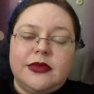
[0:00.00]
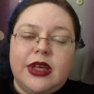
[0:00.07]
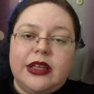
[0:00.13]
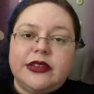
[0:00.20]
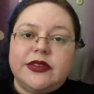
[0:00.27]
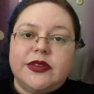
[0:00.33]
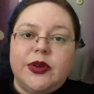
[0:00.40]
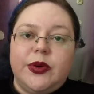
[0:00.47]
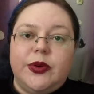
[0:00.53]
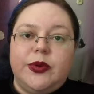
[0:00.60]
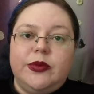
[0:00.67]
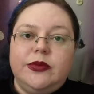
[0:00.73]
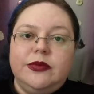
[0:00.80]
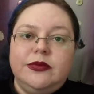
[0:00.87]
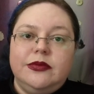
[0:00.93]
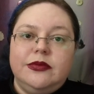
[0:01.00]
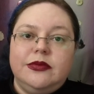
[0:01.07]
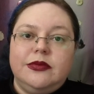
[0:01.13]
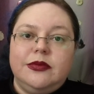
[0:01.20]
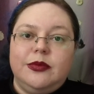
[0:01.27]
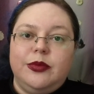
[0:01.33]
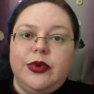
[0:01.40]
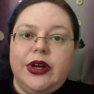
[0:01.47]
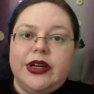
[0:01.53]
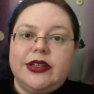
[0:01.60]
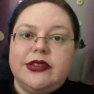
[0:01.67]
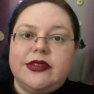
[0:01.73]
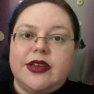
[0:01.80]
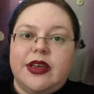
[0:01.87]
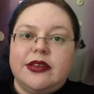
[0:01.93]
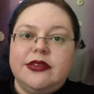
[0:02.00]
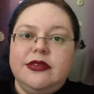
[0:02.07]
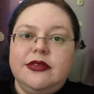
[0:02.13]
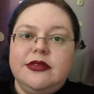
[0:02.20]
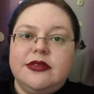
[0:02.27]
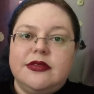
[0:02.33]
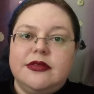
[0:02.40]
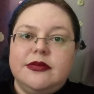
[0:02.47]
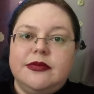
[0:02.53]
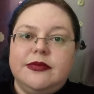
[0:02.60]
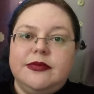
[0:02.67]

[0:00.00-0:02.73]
And so, Breck says,